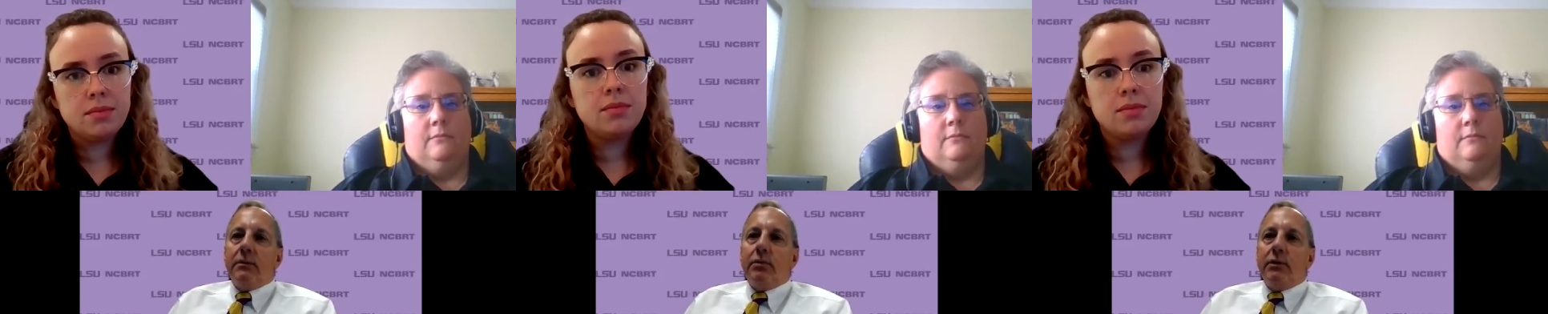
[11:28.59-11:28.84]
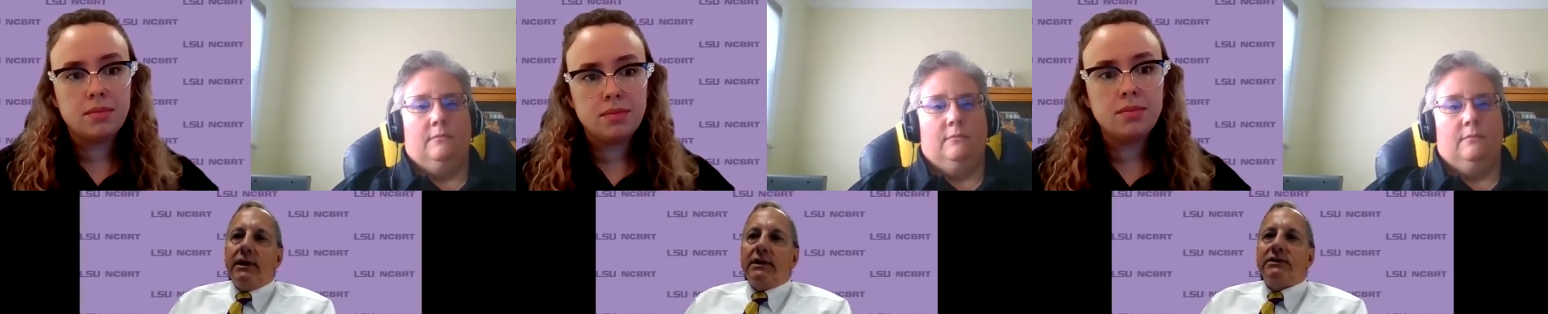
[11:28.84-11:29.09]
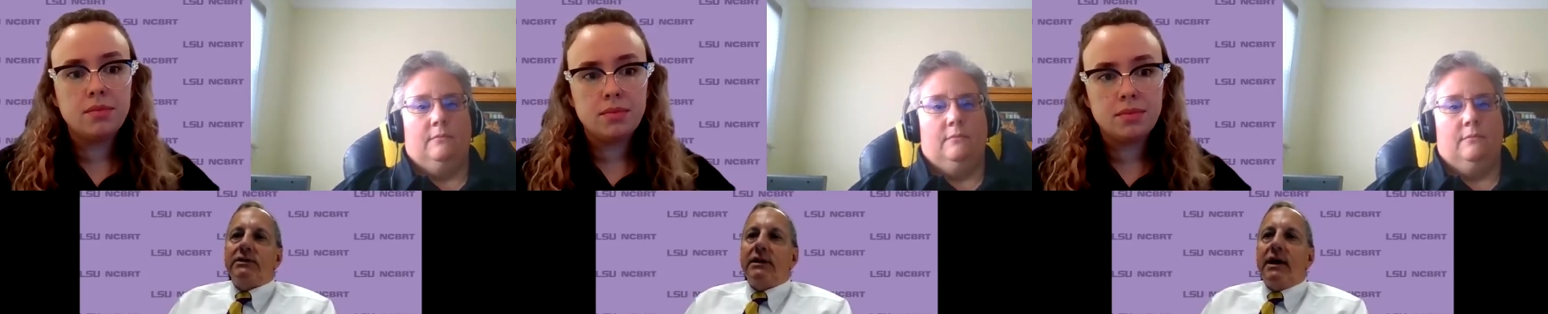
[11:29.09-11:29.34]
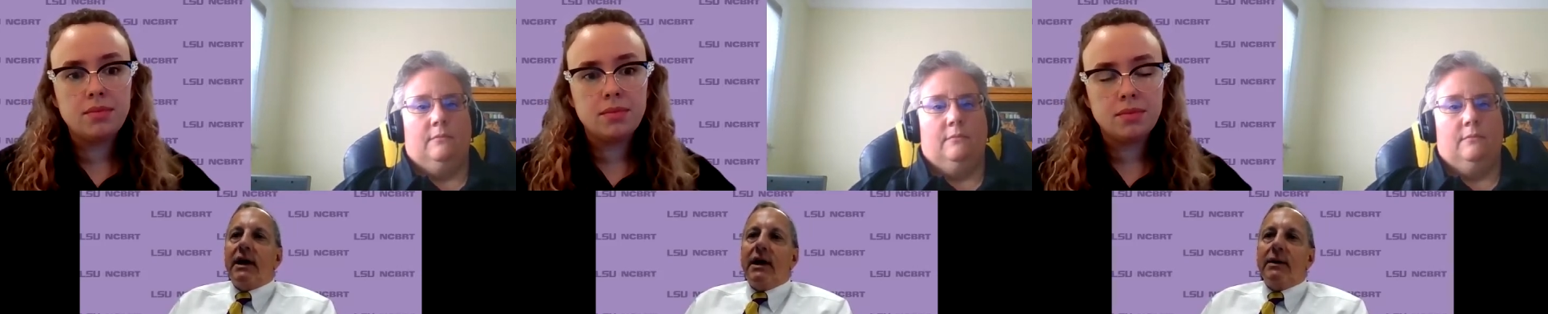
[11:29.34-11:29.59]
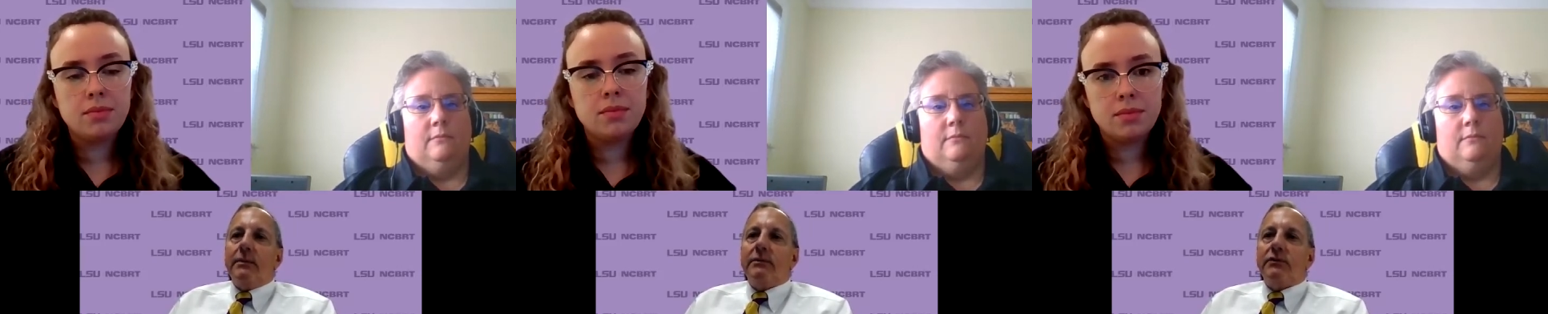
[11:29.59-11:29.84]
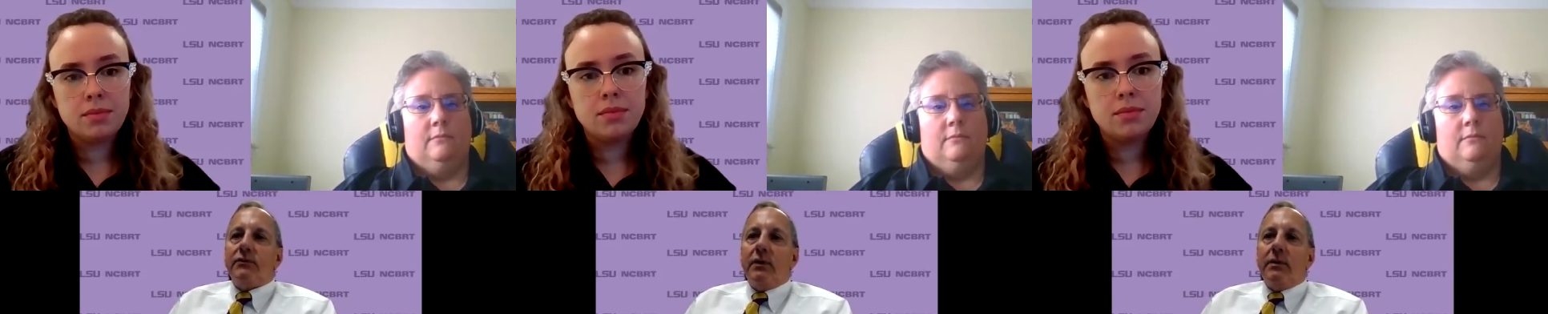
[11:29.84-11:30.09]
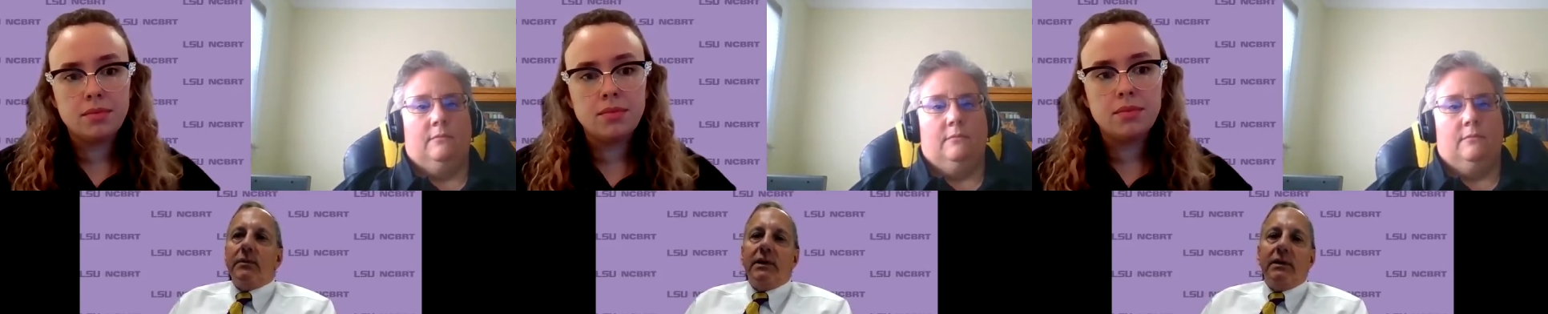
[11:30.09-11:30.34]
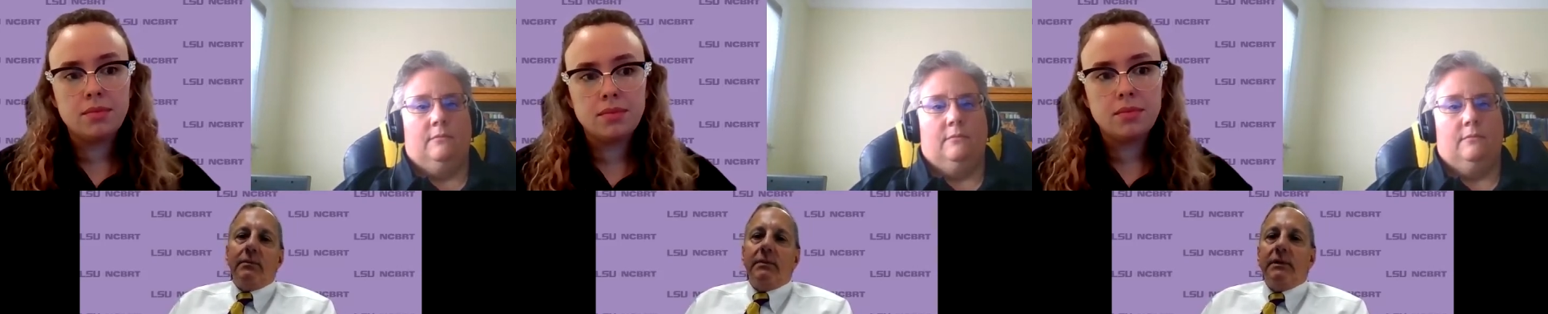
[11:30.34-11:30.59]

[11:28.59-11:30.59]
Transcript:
Speaker 1: protection items from them